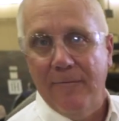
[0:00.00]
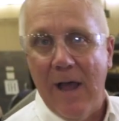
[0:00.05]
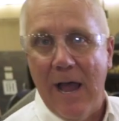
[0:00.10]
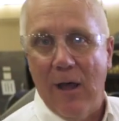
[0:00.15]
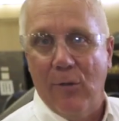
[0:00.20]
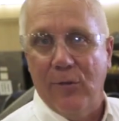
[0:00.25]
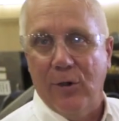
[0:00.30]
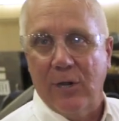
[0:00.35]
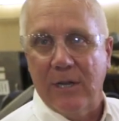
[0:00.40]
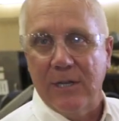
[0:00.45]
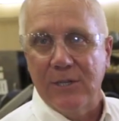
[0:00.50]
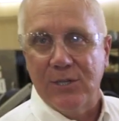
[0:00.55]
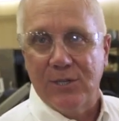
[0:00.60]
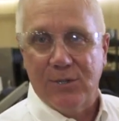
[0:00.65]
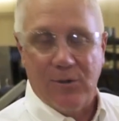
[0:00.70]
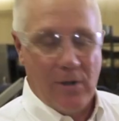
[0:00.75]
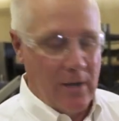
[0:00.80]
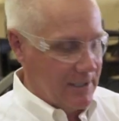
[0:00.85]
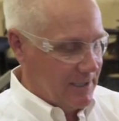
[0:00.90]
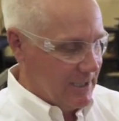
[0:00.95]
of how they're
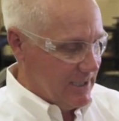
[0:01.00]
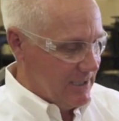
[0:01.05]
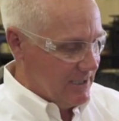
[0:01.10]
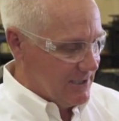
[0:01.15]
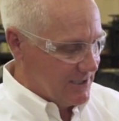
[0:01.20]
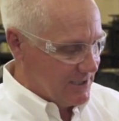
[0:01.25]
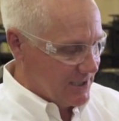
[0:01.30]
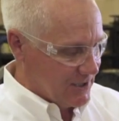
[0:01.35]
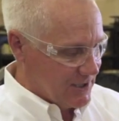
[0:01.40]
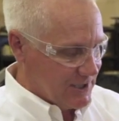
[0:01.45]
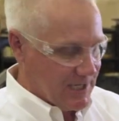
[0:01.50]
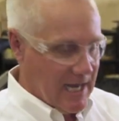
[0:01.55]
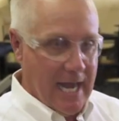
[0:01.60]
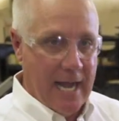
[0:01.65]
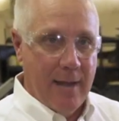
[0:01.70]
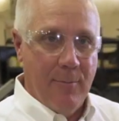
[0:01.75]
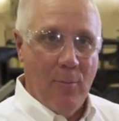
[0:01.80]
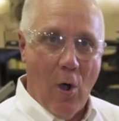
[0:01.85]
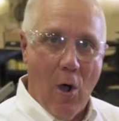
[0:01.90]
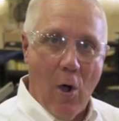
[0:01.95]
constructed is the
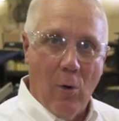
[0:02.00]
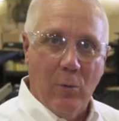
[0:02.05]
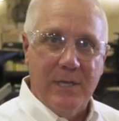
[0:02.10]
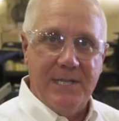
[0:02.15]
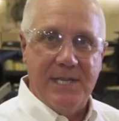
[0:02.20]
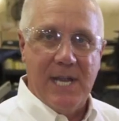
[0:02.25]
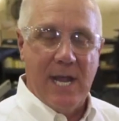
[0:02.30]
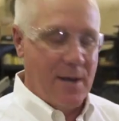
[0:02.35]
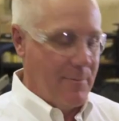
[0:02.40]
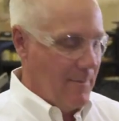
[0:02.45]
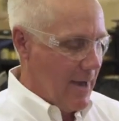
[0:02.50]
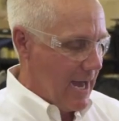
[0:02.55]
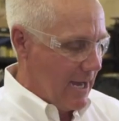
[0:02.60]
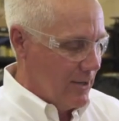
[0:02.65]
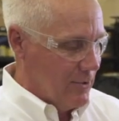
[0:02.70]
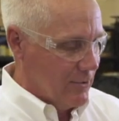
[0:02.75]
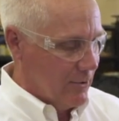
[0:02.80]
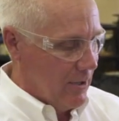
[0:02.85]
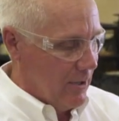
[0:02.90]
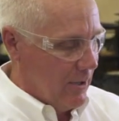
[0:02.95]
same, always on a
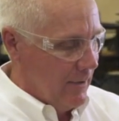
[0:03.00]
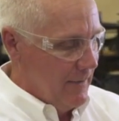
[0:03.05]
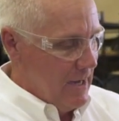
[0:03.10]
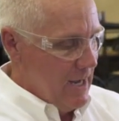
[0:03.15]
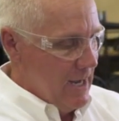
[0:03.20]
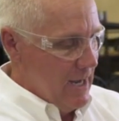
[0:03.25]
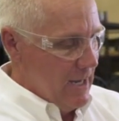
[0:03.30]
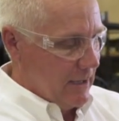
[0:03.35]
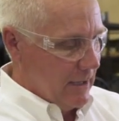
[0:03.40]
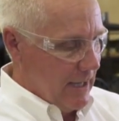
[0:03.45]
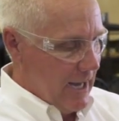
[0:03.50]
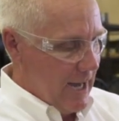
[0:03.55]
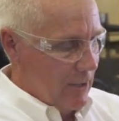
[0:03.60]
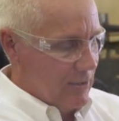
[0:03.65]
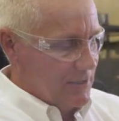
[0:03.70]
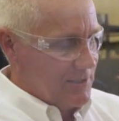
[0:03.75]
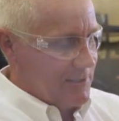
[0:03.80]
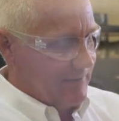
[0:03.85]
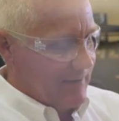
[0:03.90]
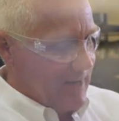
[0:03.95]
mandrel.
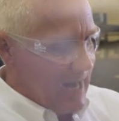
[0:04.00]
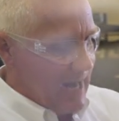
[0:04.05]
layers of